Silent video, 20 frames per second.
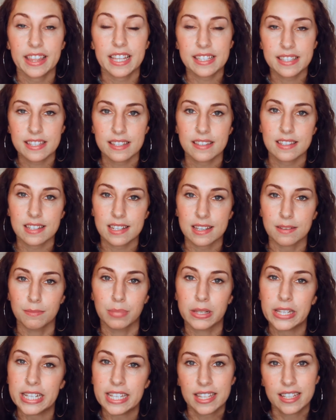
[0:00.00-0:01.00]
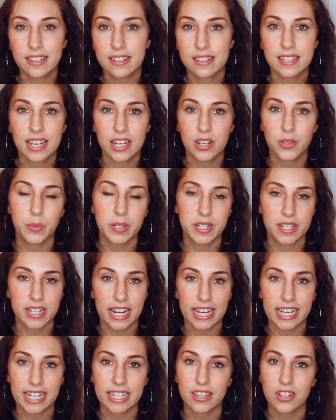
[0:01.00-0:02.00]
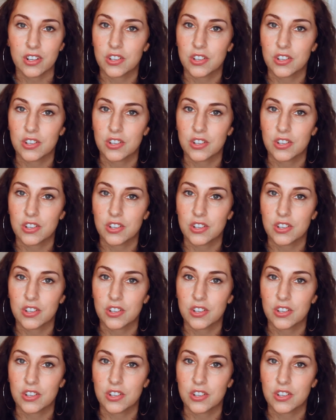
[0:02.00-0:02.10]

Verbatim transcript: This isn't completely the stage 1 diet.